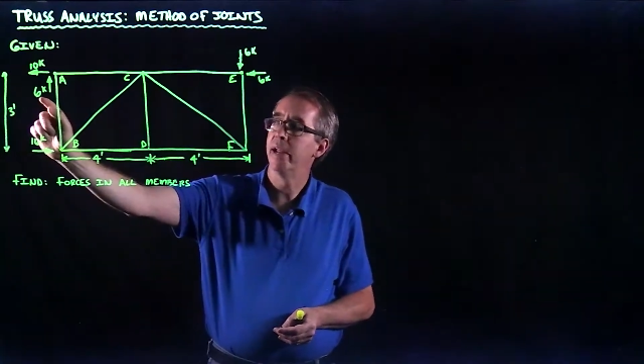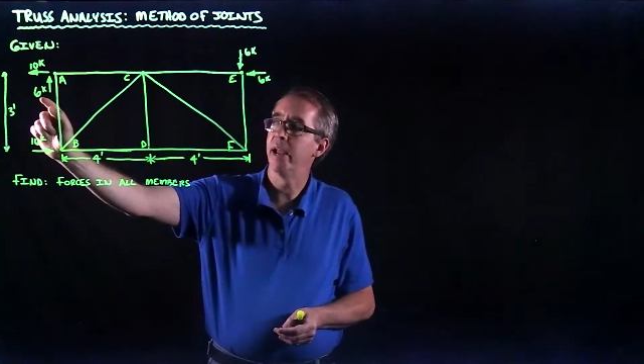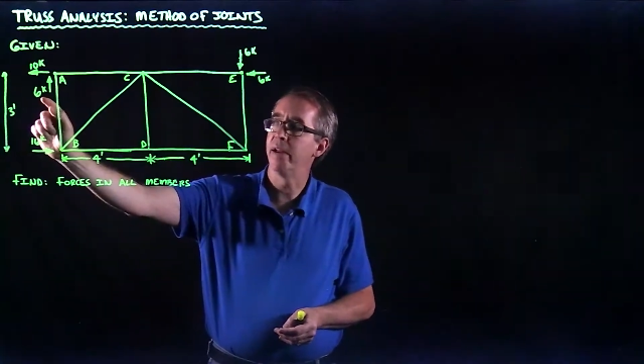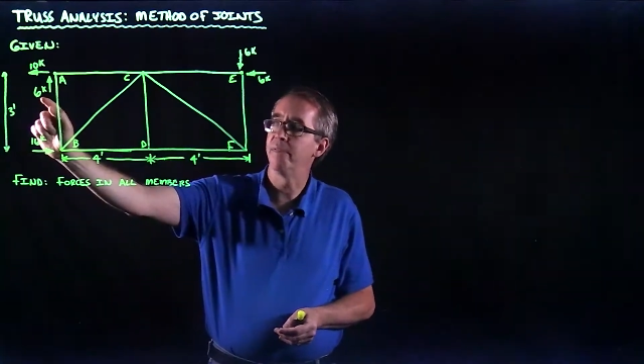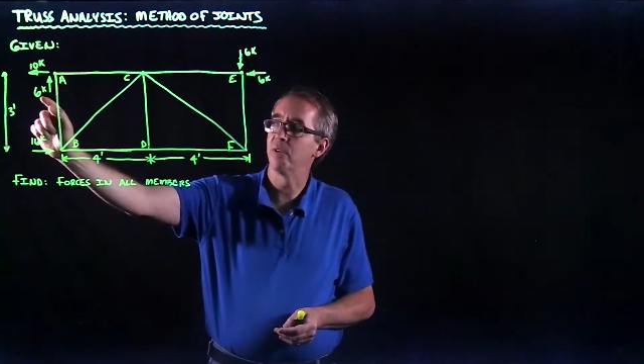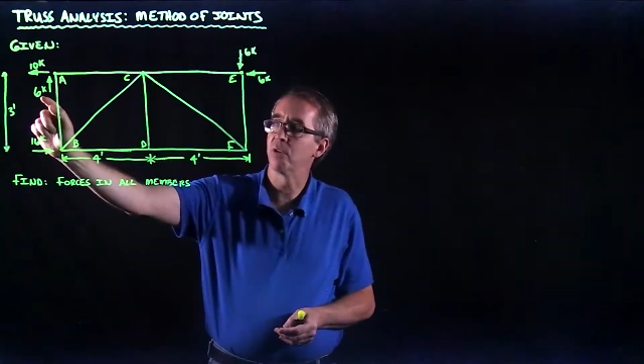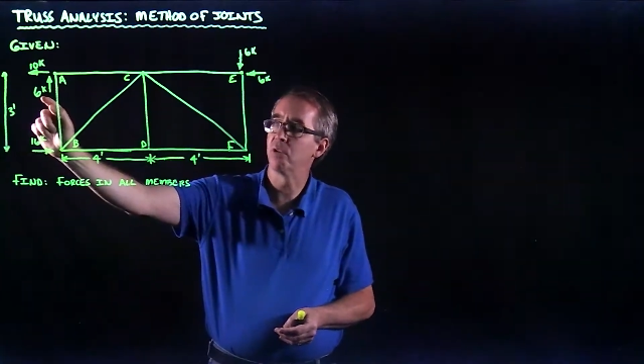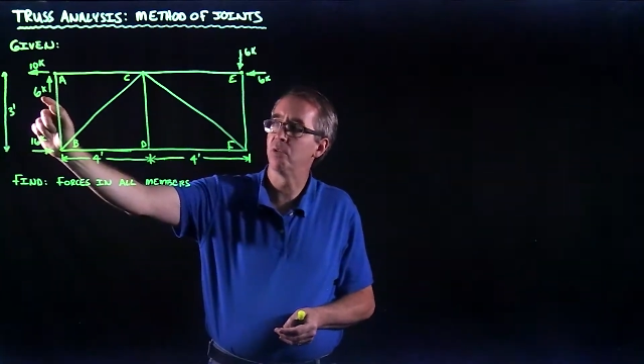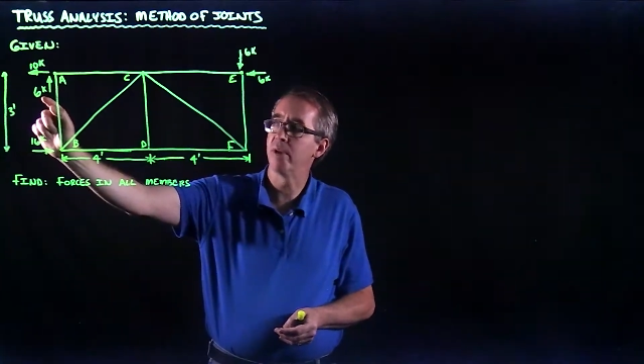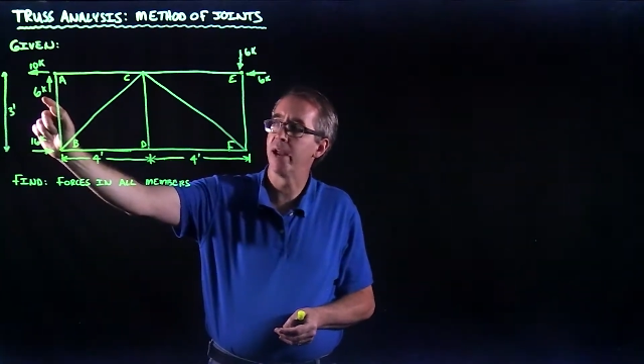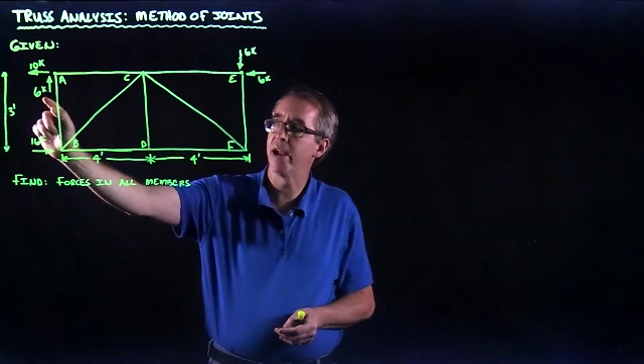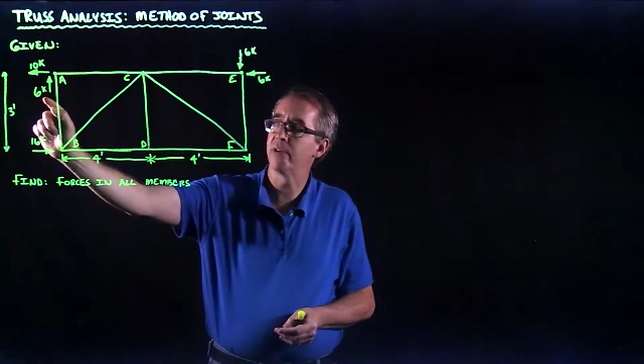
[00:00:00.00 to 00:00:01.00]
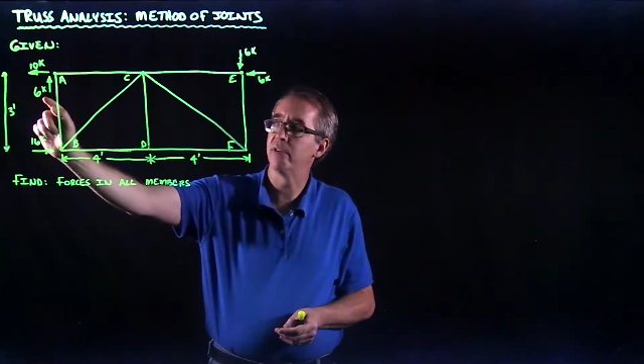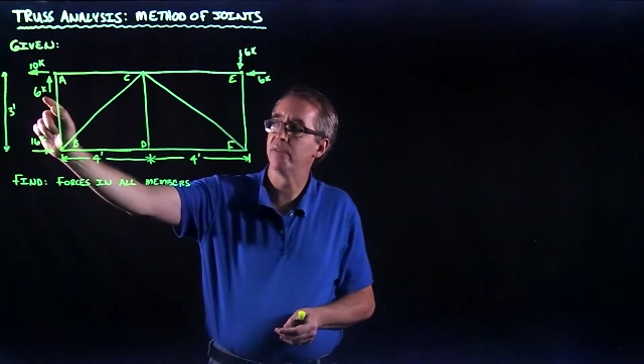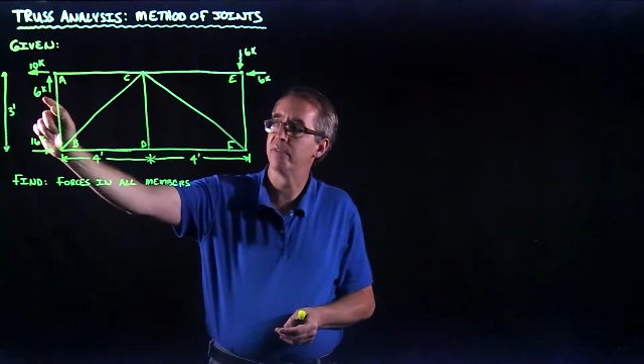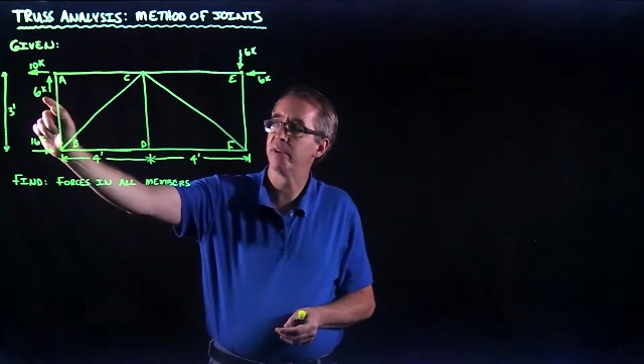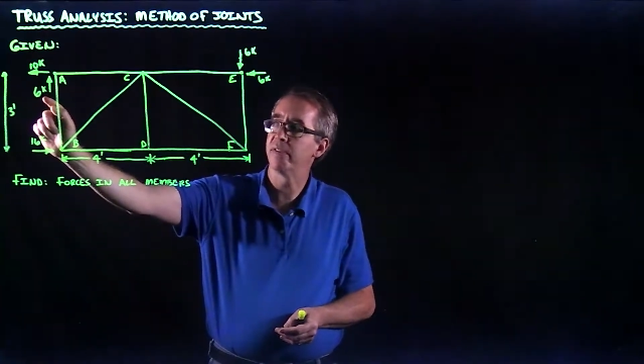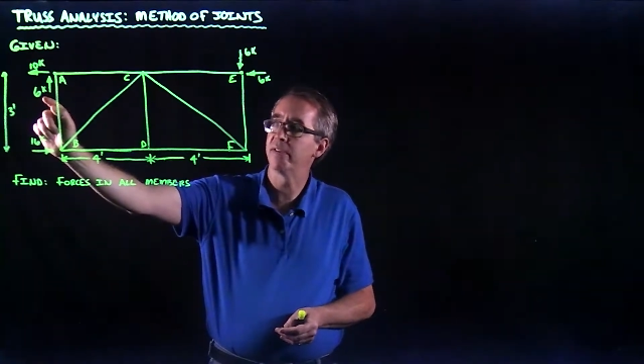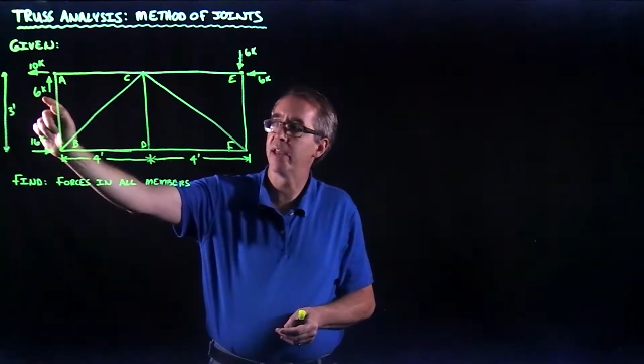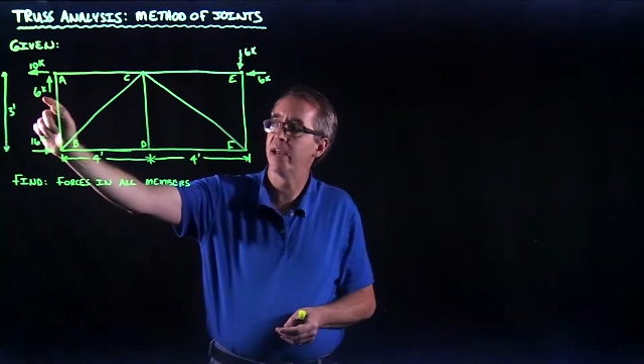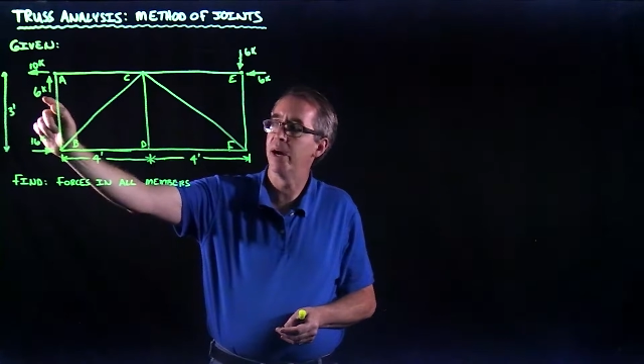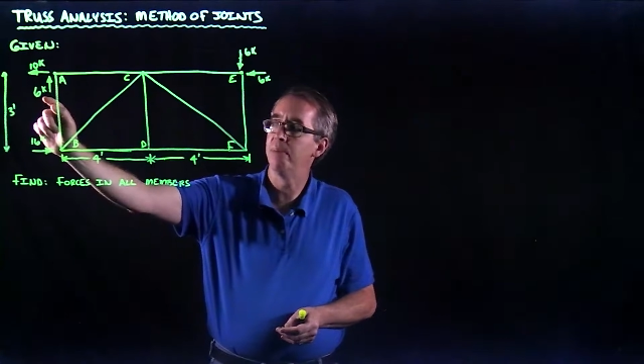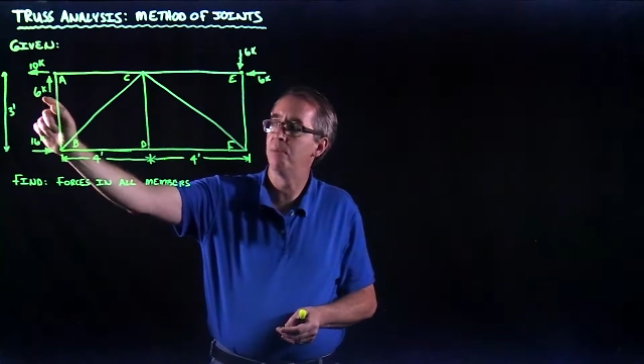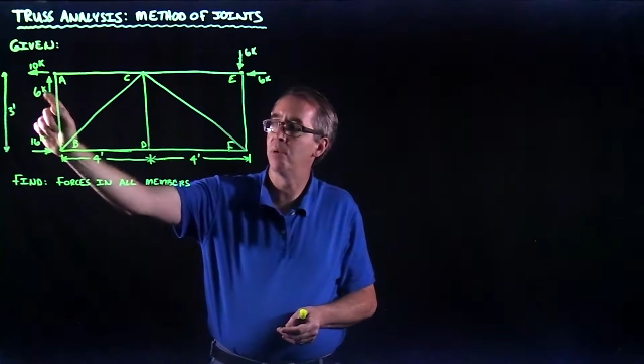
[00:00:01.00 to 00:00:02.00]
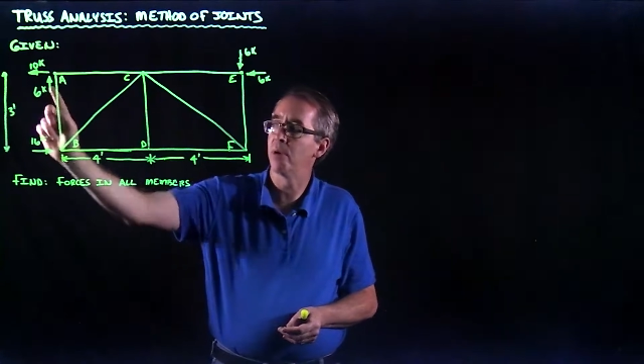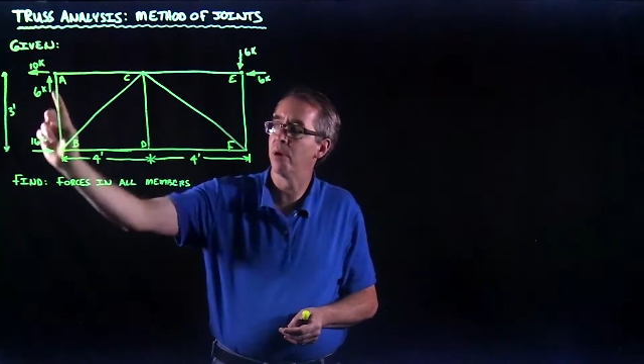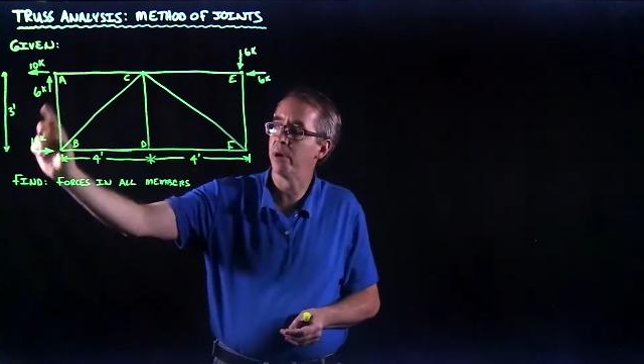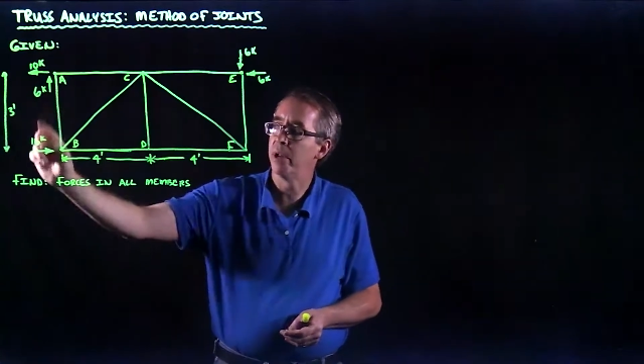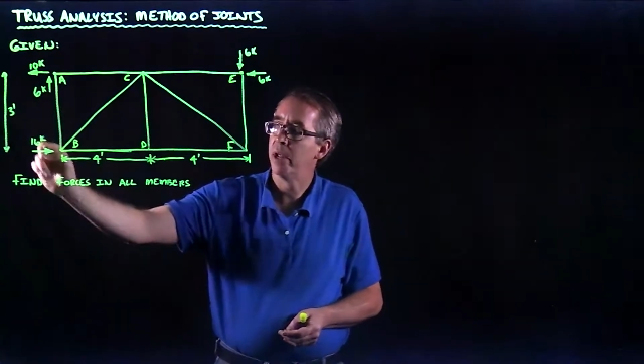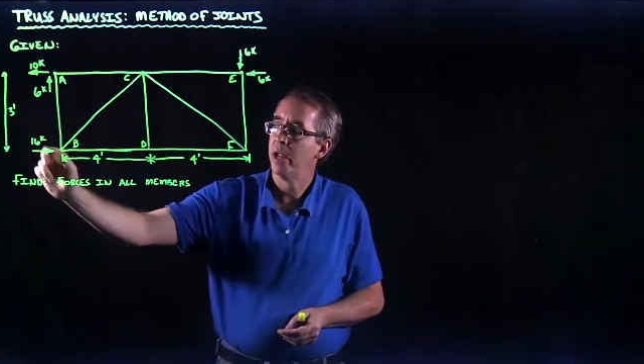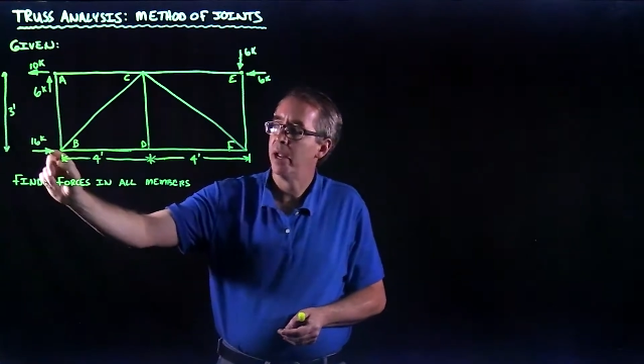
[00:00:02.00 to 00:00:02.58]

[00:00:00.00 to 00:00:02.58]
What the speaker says: it had a vertical reaction of 6K upward,